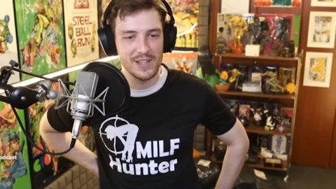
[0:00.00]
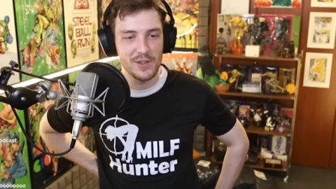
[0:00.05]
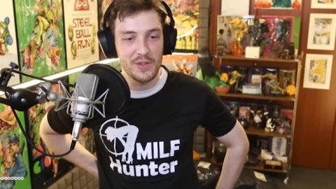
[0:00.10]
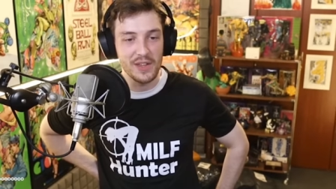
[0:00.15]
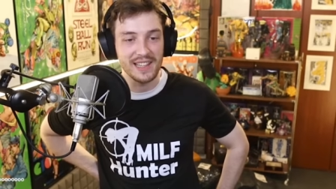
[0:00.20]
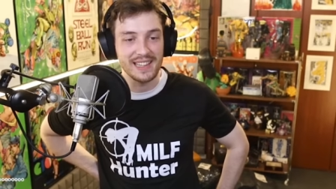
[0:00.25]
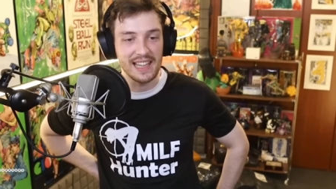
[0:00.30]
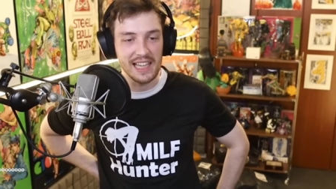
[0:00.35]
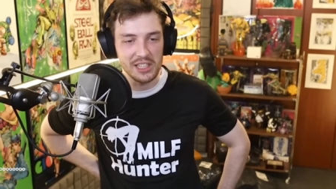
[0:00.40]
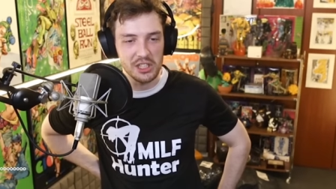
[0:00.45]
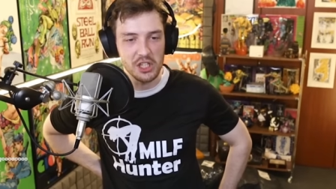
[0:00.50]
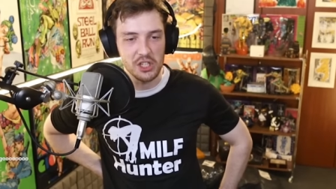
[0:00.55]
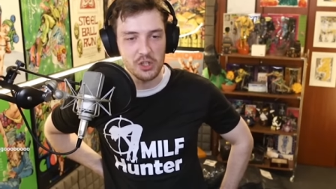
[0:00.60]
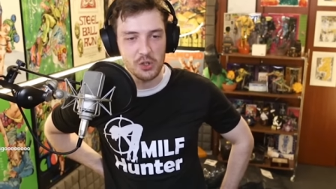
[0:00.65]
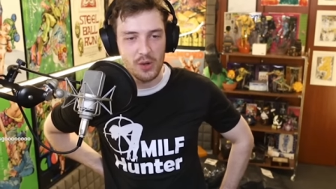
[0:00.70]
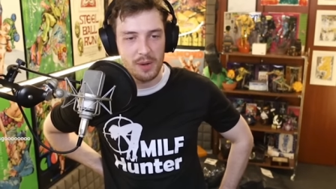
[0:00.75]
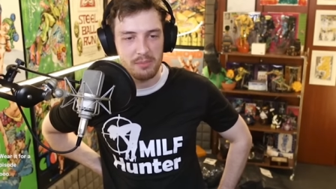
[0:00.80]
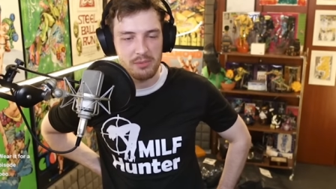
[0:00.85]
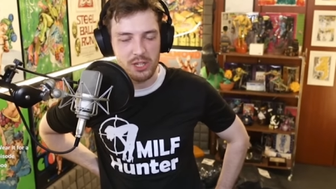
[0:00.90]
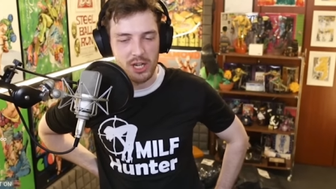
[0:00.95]
You think this is
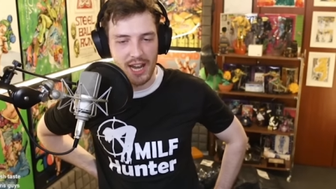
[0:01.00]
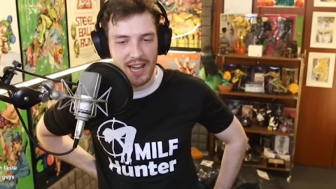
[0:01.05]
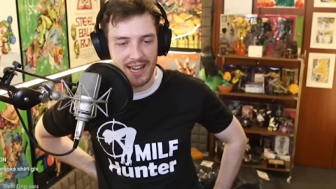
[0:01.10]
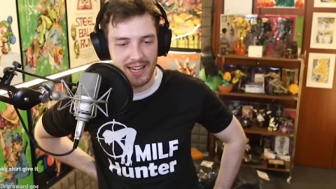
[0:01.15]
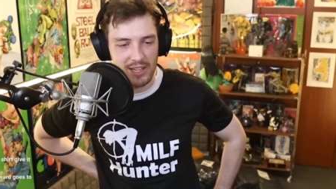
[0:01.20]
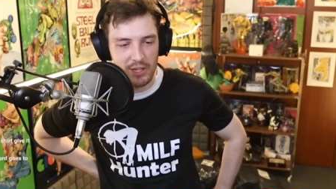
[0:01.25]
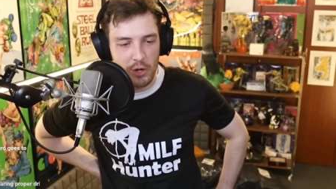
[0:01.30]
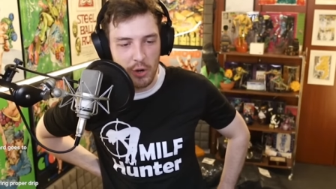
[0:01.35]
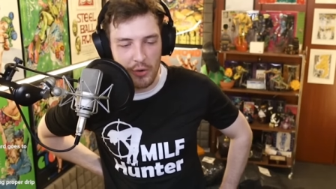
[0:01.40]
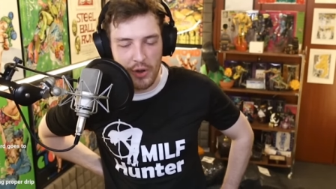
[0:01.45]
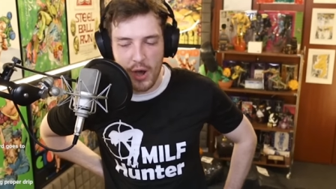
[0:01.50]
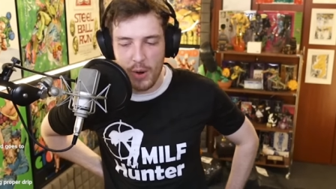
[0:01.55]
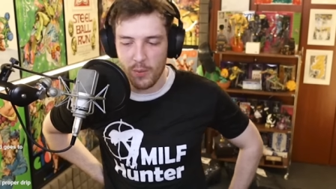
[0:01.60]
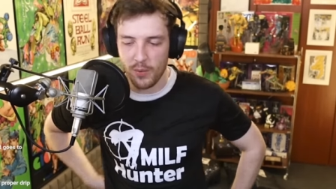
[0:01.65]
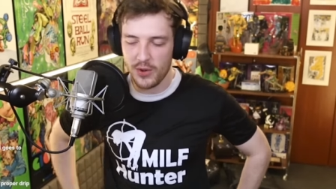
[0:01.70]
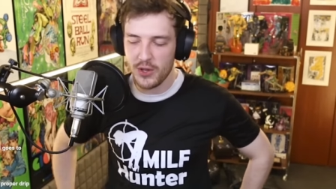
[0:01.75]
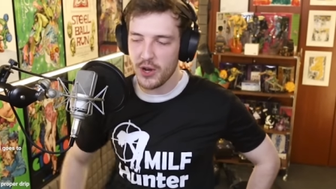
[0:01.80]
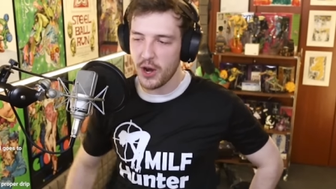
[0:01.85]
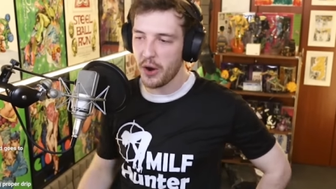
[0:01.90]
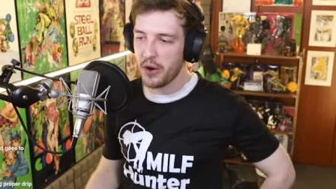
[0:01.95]
drip chat? You don't know.
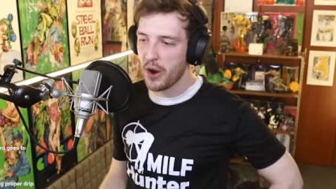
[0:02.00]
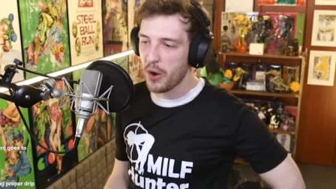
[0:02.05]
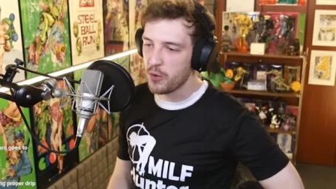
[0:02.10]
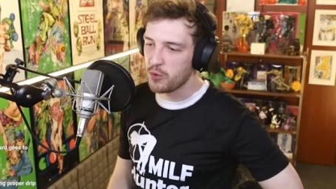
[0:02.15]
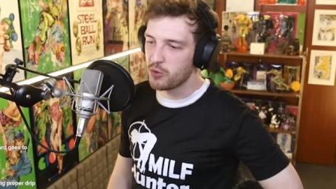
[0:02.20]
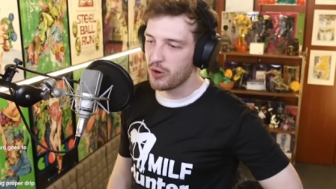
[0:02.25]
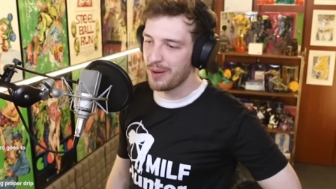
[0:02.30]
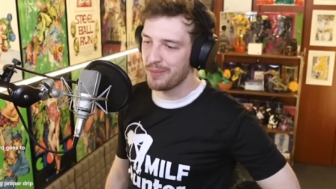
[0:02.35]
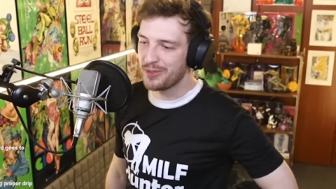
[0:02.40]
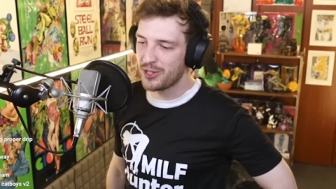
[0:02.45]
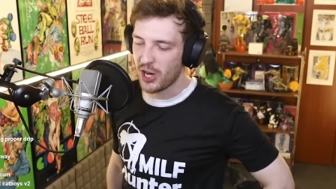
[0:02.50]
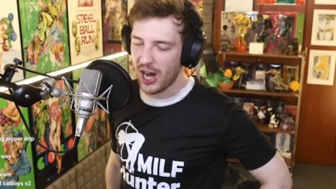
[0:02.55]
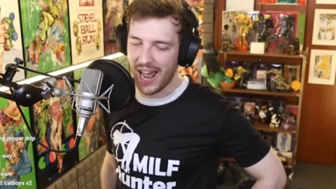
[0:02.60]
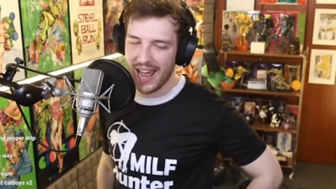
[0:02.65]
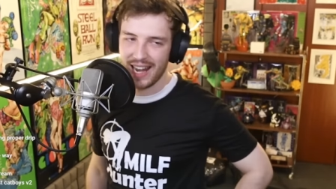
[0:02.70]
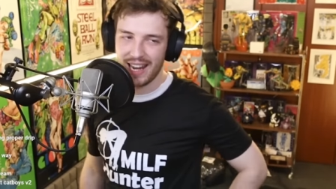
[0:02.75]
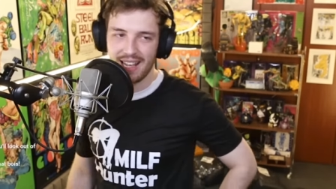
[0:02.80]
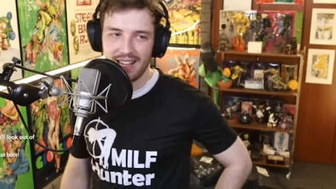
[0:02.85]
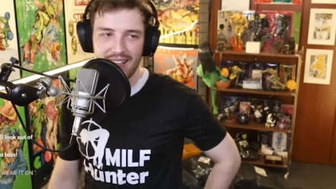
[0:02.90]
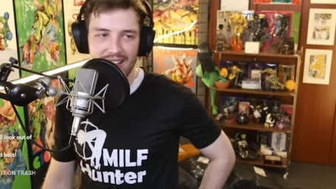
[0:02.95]
You don't know drip
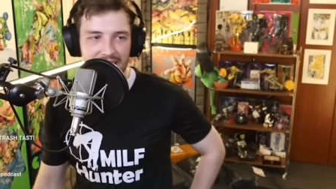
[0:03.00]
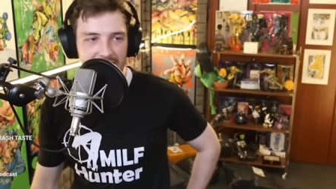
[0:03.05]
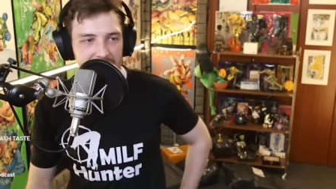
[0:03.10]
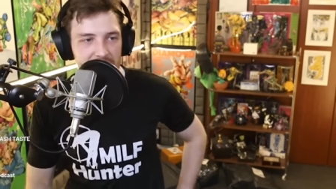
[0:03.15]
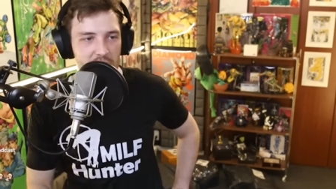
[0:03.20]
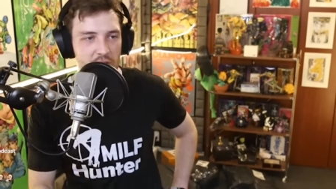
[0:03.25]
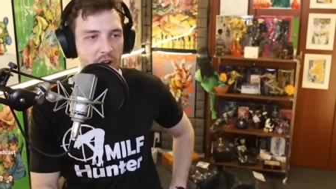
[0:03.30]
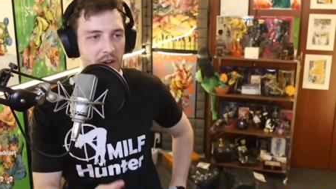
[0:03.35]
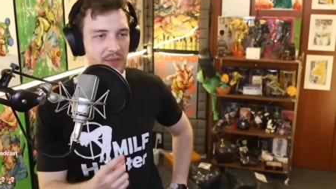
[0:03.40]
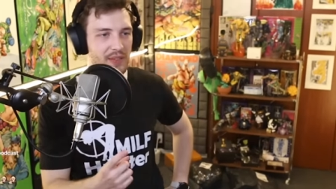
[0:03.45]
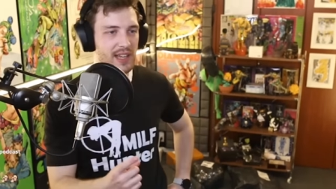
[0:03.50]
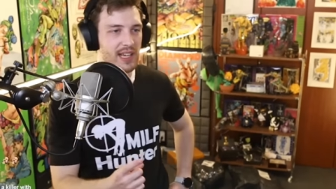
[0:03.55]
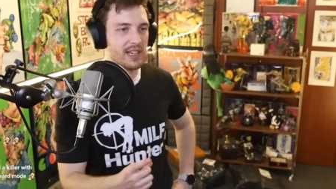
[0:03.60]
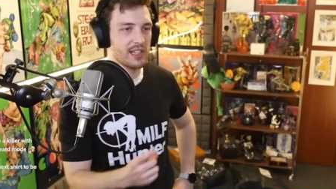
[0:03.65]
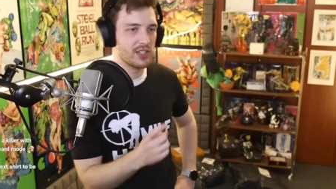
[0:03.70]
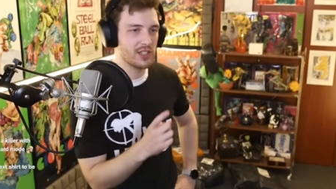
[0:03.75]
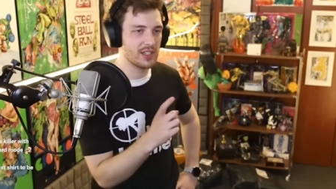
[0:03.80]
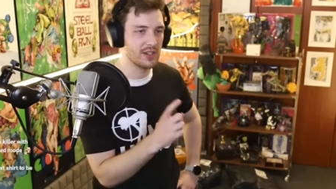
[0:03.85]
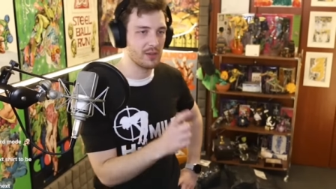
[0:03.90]
chat. It's not this,